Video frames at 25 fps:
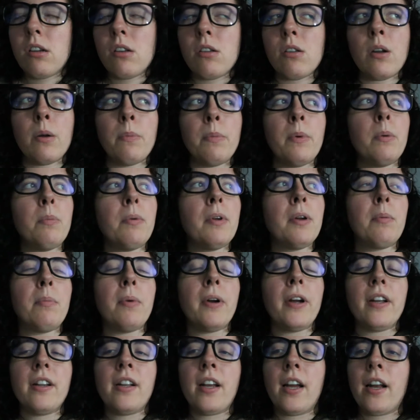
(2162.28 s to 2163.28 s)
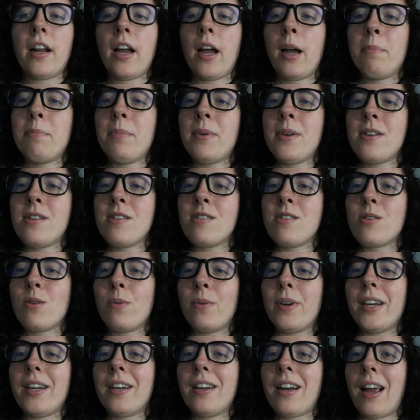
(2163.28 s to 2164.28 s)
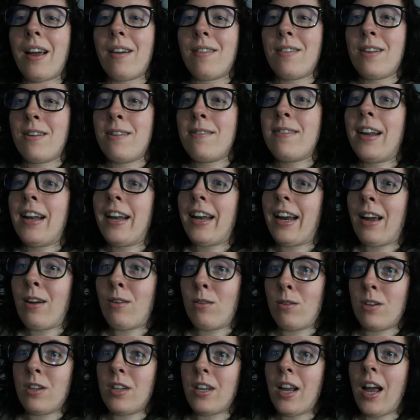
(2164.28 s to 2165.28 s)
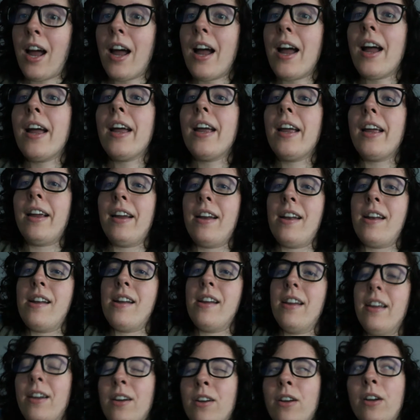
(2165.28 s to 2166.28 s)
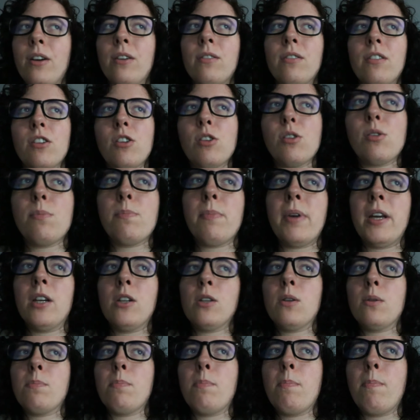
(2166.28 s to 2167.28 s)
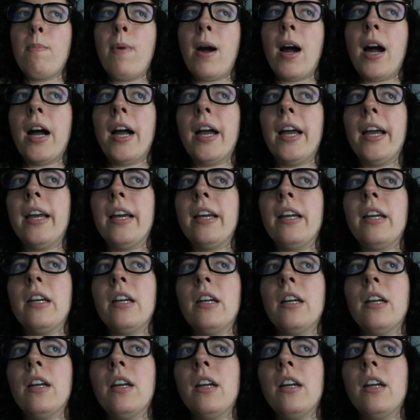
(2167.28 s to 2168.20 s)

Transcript: So I'm hoping and praying that happens so we can have the event outside. You know, just makes my.